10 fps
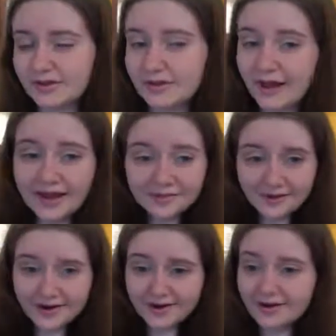That
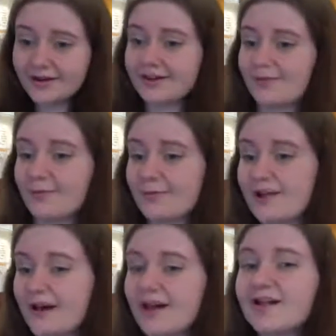there is what we
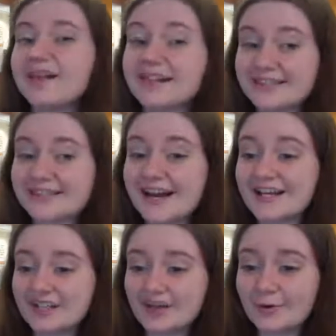call an inside
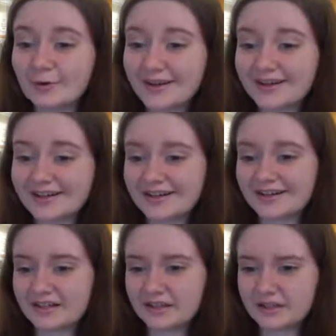joke.
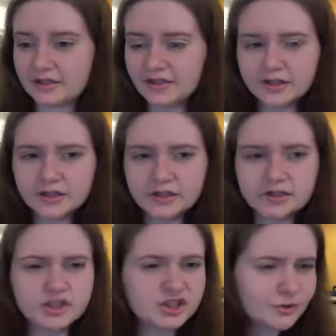
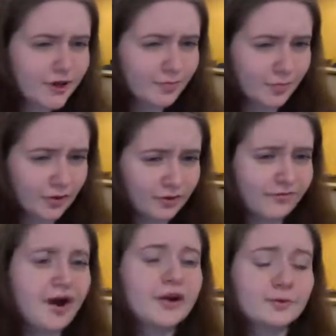Did you eat a bowl of
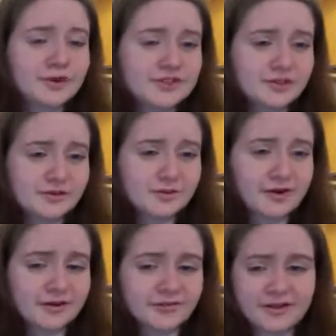unoriginal for
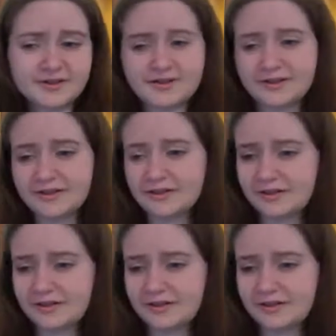breakfast?